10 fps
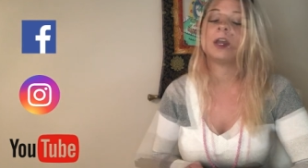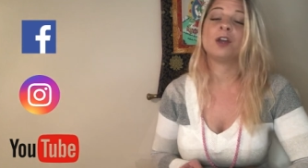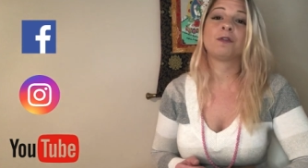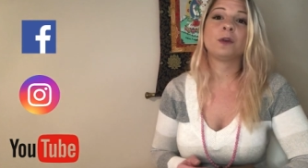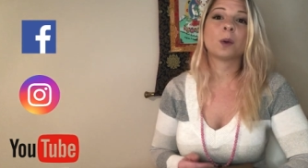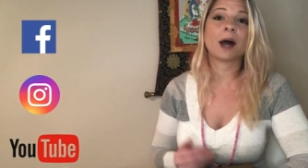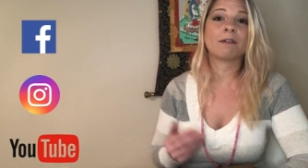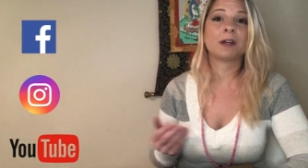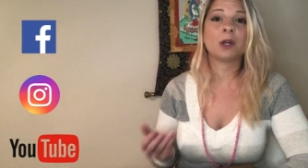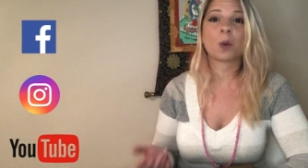If you have
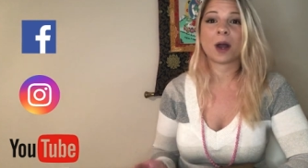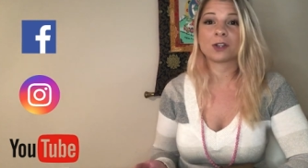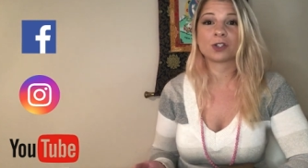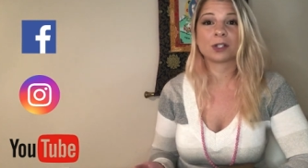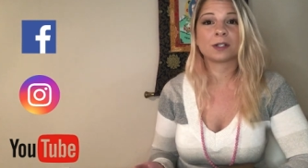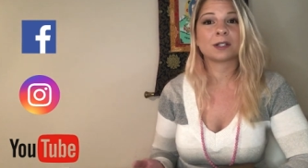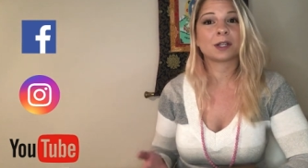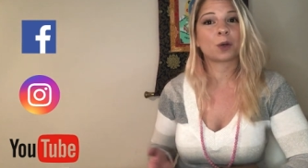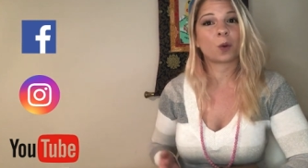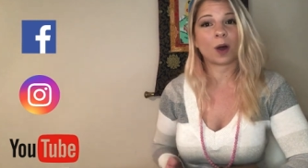any questions,
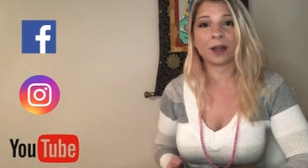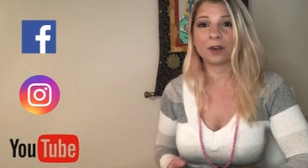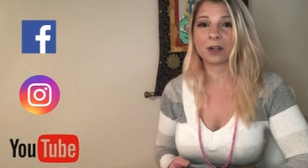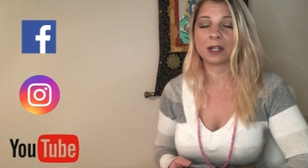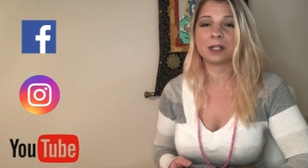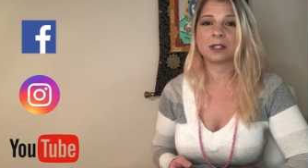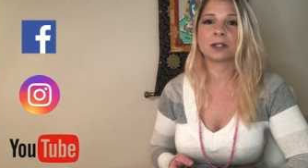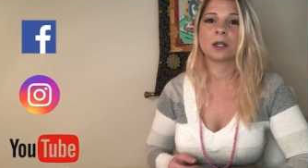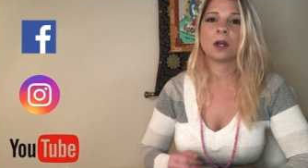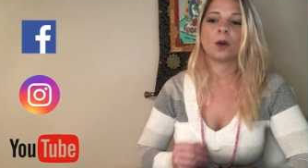inquiries,
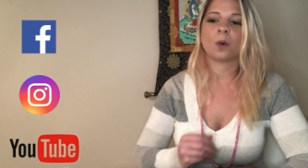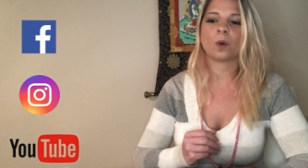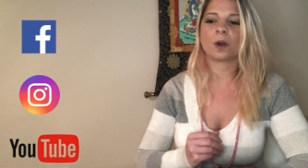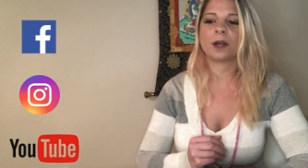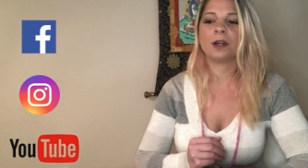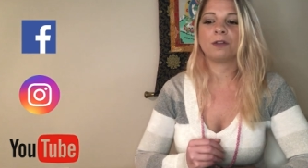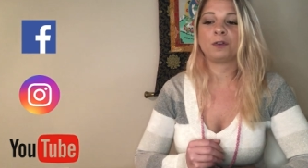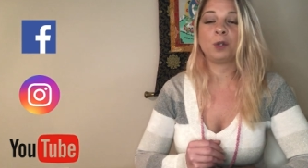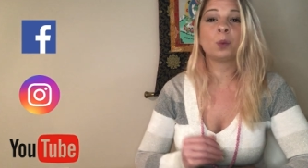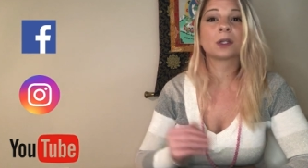or if
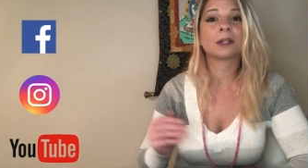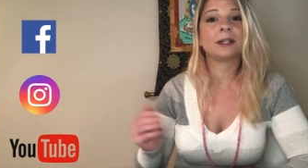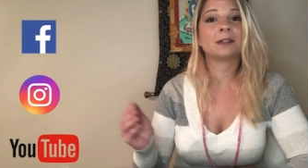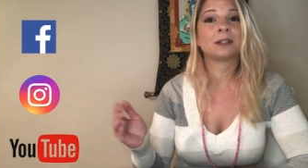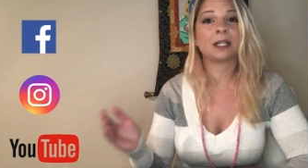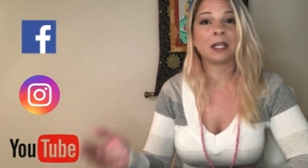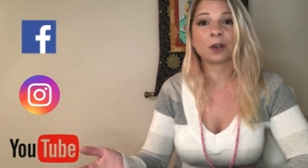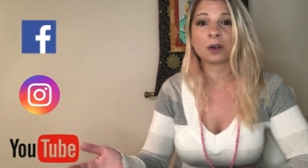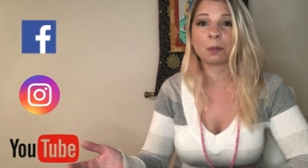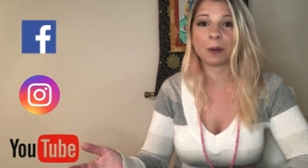you would like to
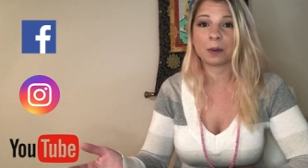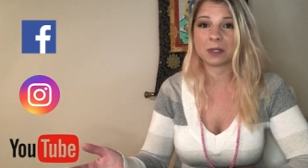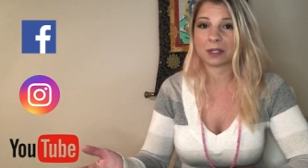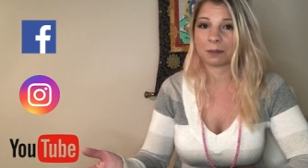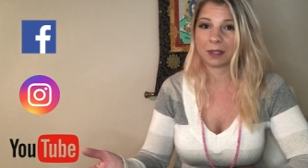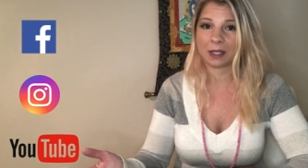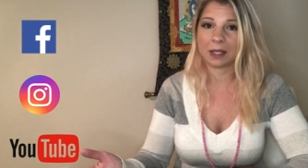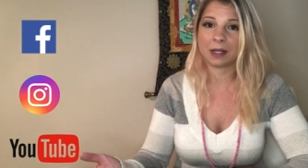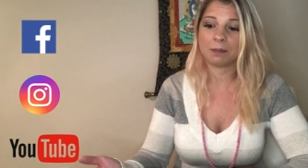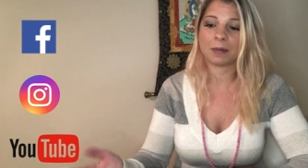hear about something
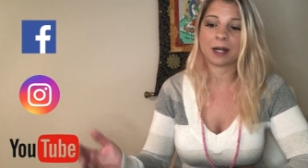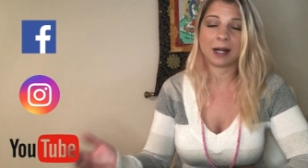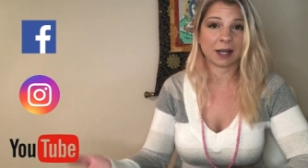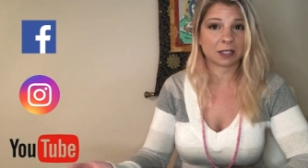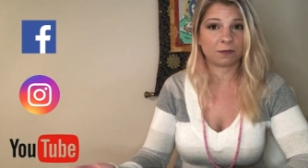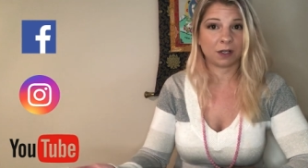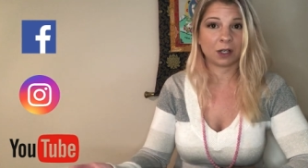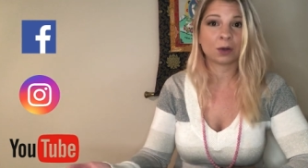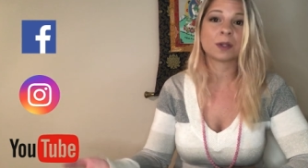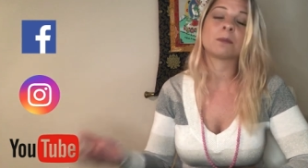in my next
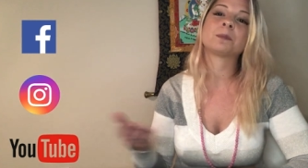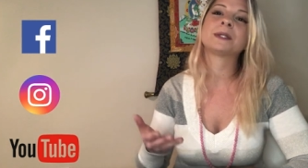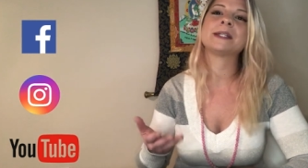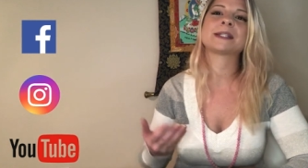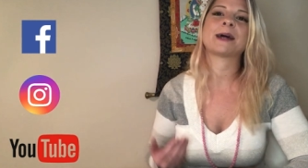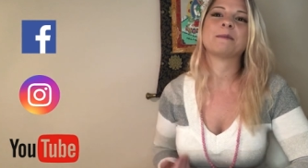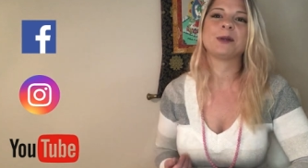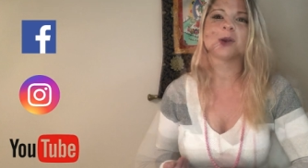video, then please let me